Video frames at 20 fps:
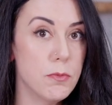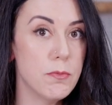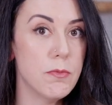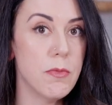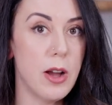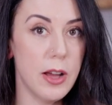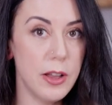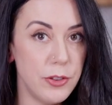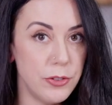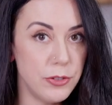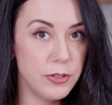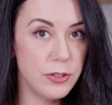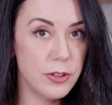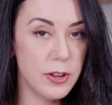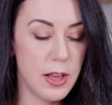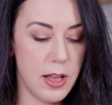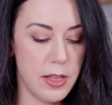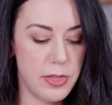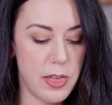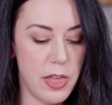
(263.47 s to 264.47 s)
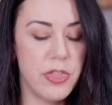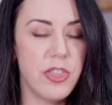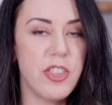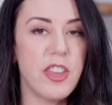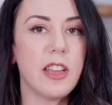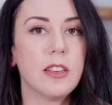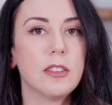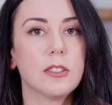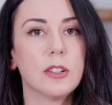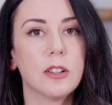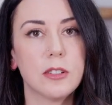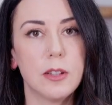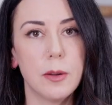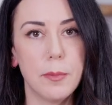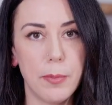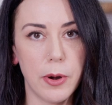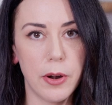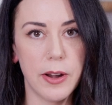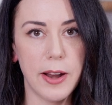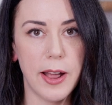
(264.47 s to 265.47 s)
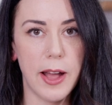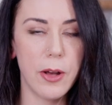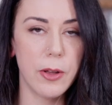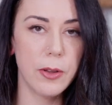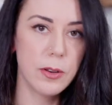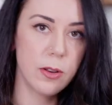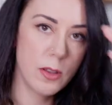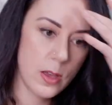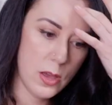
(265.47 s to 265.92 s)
much that things start to burn out.